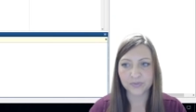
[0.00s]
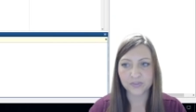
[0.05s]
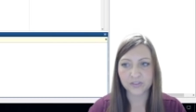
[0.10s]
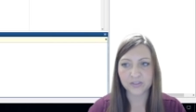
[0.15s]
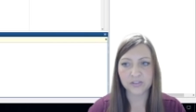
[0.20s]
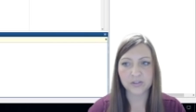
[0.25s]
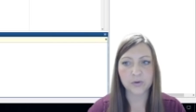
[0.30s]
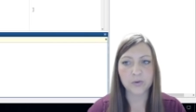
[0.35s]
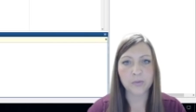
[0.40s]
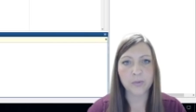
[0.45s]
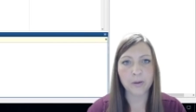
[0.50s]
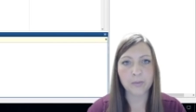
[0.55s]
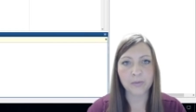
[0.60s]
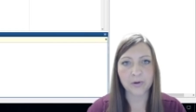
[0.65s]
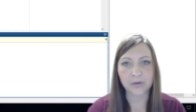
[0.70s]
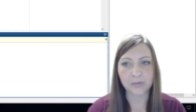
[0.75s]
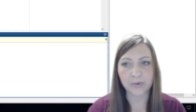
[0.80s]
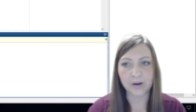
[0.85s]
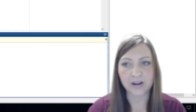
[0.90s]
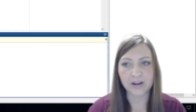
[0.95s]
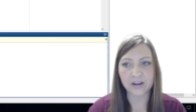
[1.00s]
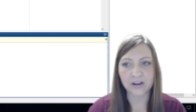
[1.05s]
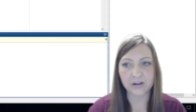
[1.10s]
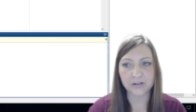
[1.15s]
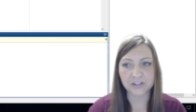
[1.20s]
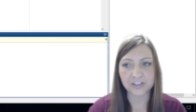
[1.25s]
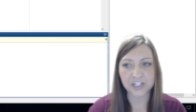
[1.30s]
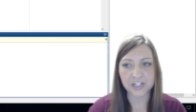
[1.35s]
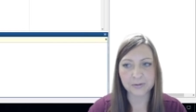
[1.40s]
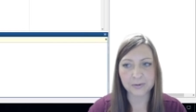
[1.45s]
So remember right here,
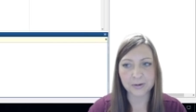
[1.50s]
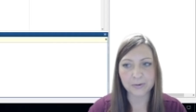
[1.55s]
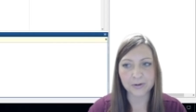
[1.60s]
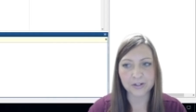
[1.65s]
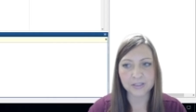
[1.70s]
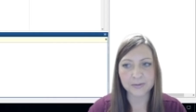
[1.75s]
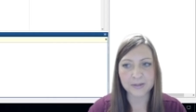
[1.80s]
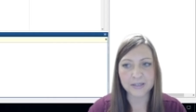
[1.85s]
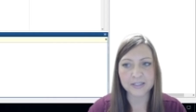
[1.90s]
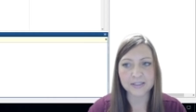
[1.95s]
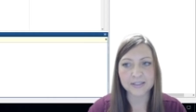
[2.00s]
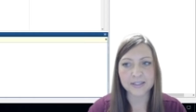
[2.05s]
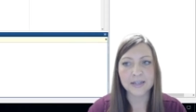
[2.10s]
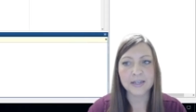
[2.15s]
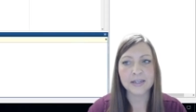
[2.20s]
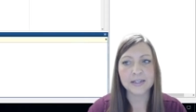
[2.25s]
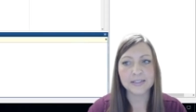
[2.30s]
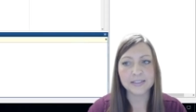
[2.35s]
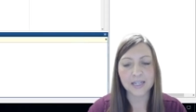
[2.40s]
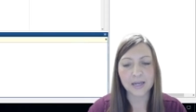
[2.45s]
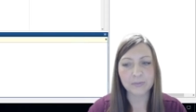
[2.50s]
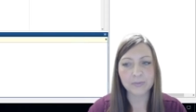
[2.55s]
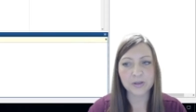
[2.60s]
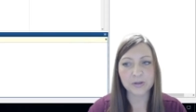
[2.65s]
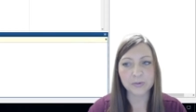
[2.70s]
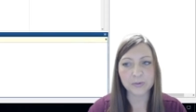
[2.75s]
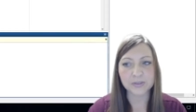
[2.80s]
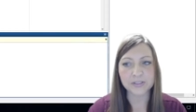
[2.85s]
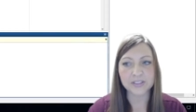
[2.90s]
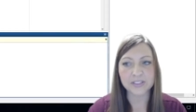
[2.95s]
check my workspace, temp
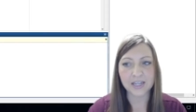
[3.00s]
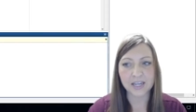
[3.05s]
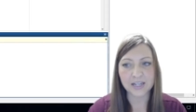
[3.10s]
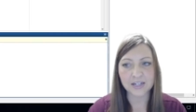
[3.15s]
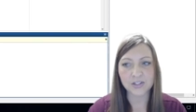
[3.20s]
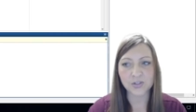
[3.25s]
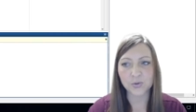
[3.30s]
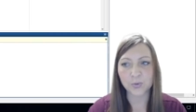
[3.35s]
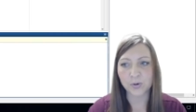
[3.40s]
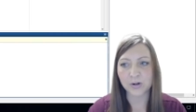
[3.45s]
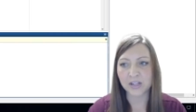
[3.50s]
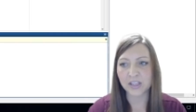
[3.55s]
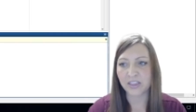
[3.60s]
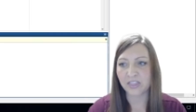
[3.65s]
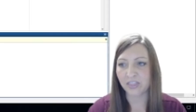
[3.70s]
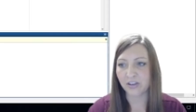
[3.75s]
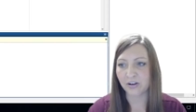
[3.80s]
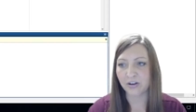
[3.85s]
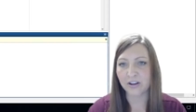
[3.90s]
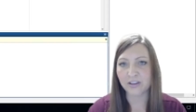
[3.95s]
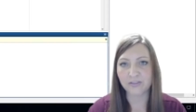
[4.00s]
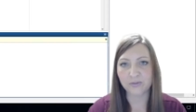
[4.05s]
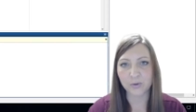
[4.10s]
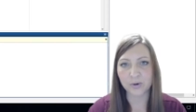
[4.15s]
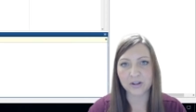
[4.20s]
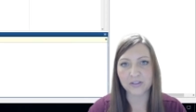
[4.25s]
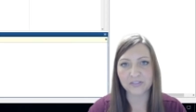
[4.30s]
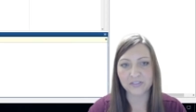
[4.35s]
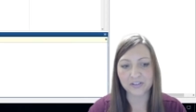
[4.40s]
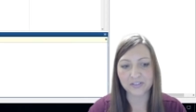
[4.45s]
equals 10, 20, 30,
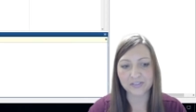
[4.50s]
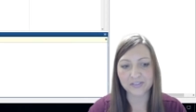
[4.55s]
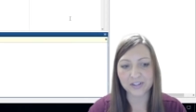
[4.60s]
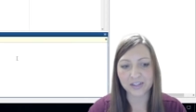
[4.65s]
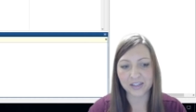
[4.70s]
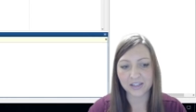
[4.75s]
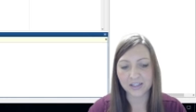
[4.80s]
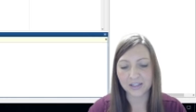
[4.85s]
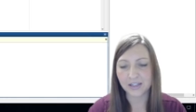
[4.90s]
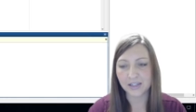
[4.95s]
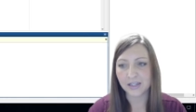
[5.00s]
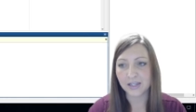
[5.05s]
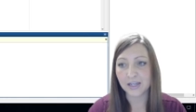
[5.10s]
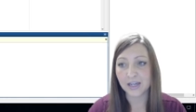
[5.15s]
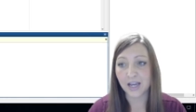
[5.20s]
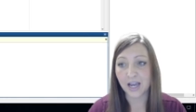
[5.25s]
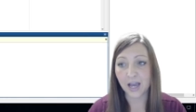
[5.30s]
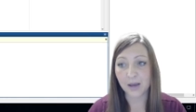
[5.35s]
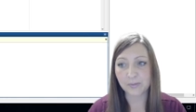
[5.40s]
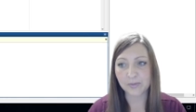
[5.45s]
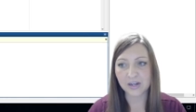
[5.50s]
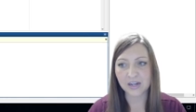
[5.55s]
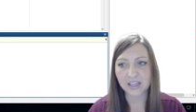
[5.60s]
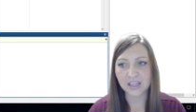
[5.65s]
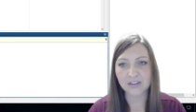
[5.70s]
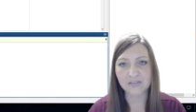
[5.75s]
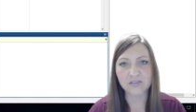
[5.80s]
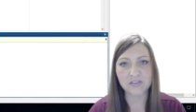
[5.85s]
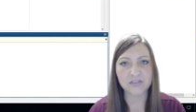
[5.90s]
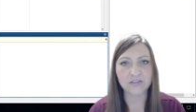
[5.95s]
40, 50. I'm going to
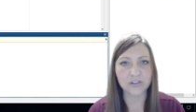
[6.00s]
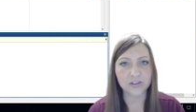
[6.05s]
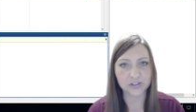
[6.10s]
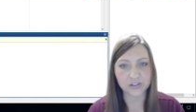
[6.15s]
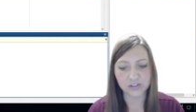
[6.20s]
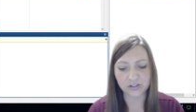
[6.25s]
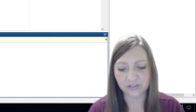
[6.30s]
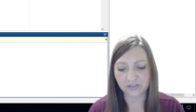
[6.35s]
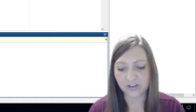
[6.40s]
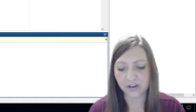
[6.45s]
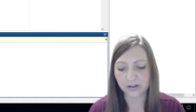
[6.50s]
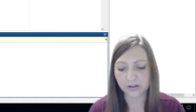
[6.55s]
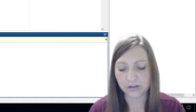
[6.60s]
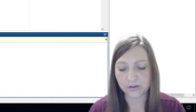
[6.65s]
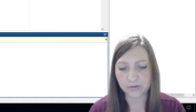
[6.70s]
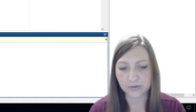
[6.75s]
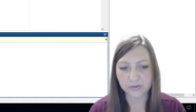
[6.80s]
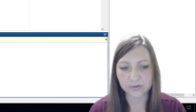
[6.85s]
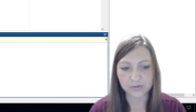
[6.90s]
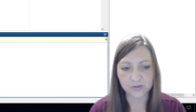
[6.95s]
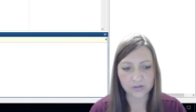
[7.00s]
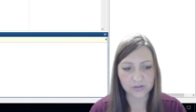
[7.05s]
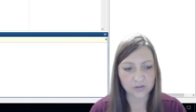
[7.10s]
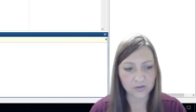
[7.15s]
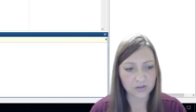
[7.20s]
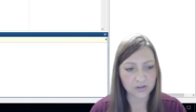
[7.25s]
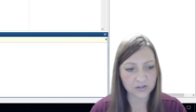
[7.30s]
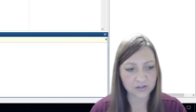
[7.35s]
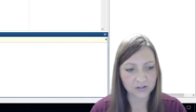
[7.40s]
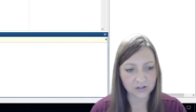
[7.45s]
give the first 2 values. So
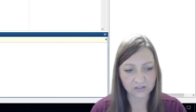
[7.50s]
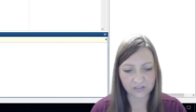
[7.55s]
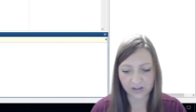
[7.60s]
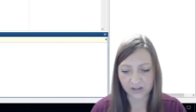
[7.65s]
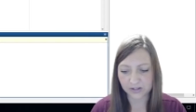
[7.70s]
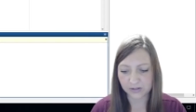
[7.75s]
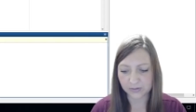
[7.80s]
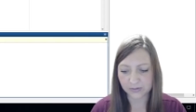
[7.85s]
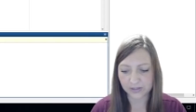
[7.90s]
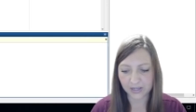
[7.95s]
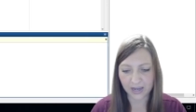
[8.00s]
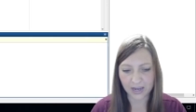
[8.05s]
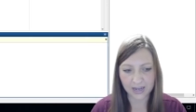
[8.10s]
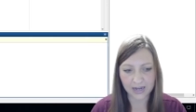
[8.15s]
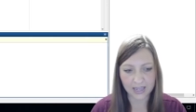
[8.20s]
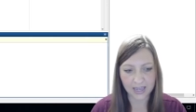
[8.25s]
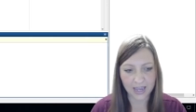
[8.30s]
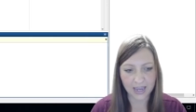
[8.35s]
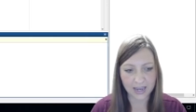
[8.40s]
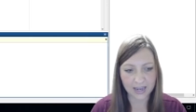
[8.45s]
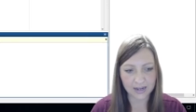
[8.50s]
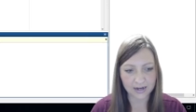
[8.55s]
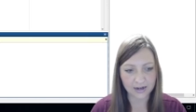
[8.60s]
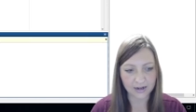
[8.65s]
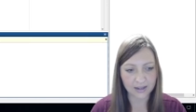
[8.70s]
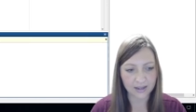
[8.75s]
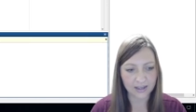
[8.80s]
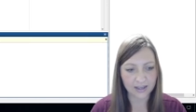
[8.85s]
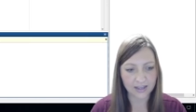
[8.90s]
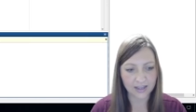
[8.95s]
these 2 values, 88,
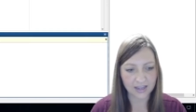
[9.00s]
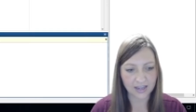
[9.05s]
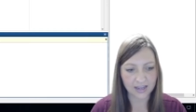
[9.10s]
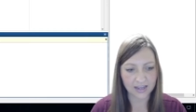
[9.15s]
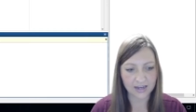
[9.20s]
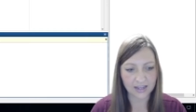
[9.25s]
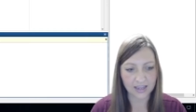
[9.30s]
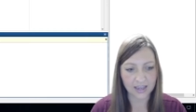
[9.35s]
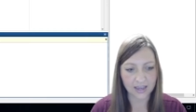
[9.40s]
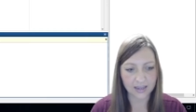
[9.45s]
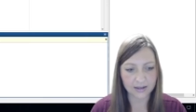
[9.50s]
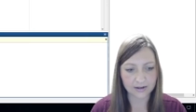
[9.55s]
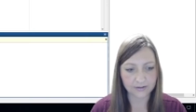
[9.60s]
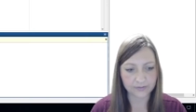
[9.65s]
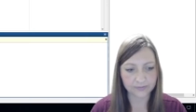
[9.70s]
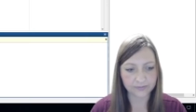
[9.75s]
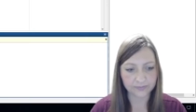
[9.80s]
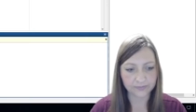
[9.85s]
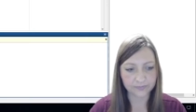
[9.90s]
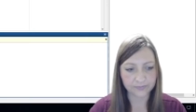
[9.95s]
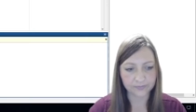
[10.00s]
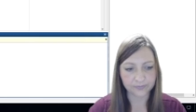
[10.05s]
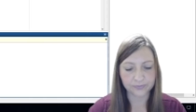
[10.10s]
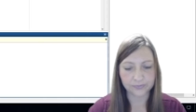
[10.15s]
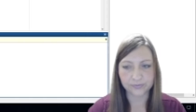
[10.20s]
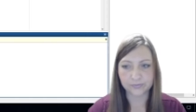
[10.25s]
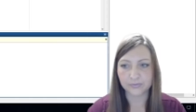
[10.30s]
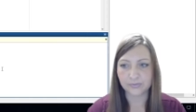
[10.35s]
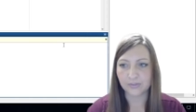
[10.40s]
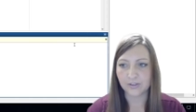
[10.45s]
88.
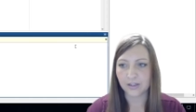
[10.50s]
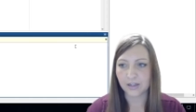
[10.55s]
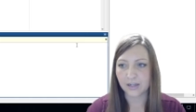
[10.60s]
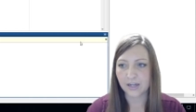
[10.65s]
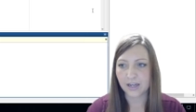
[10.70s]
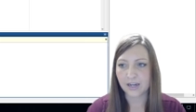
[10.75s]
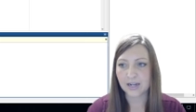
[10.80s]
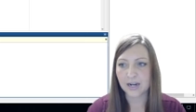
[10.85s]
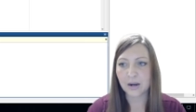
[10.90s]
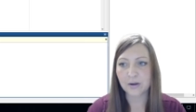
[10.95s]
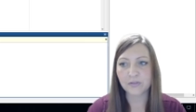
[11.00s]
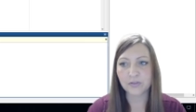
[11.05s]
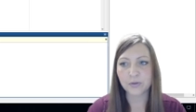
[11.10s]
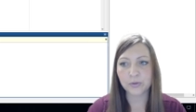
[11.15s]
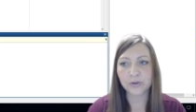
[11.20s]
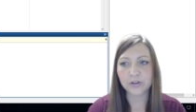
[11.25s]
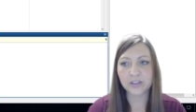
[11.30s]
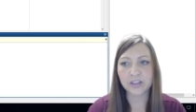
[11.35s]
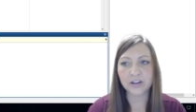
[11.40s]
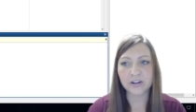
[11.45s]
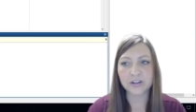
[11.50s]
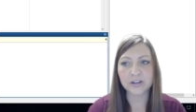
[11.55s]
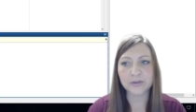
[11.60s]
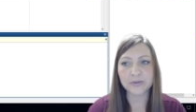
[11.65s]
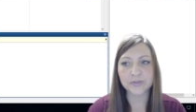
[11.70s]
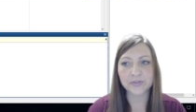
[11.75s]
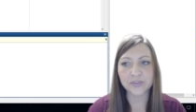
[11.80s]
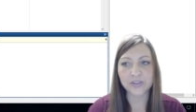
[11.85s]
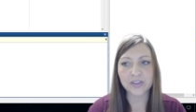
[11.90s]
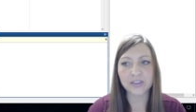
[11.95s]
And now if you look here, you
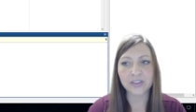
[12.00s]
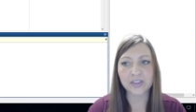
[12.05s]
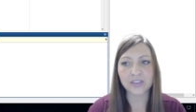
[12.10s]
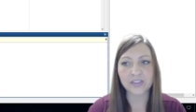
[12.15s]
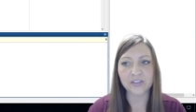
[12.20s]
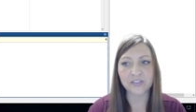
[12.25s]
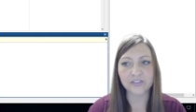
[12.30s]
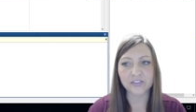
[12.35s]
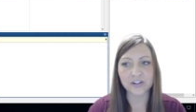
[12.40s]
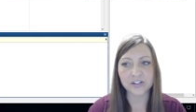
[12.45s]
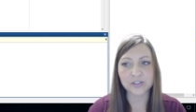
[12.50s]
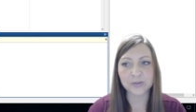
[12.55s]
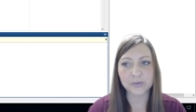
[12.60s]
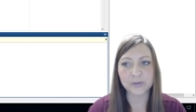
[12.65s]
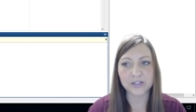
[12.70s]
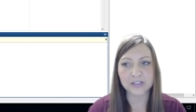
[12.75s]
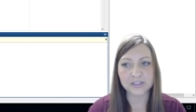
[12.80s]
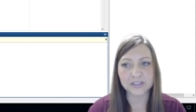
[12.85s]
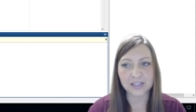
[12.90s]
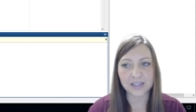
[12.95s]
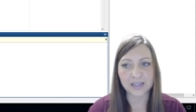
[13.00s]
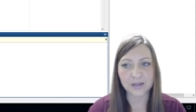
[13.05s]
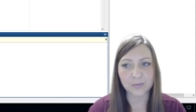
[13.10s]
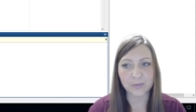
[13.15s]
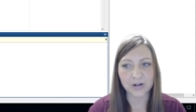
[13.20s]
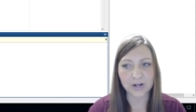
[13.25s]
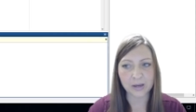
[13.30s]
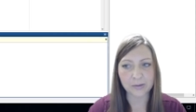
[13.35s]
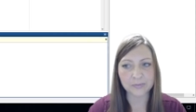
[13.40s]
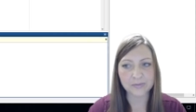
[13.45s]
see that the first one and second
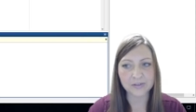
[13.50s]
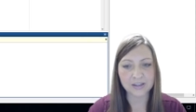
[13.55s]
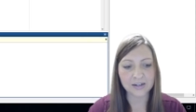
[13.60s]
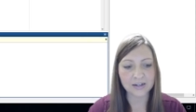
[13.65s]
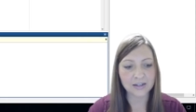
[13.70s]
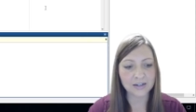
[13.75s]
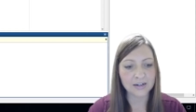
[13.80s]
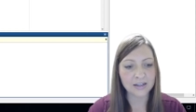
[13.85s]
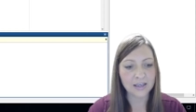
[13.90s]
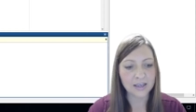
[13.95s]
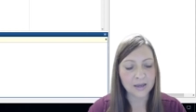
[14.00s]
one updated.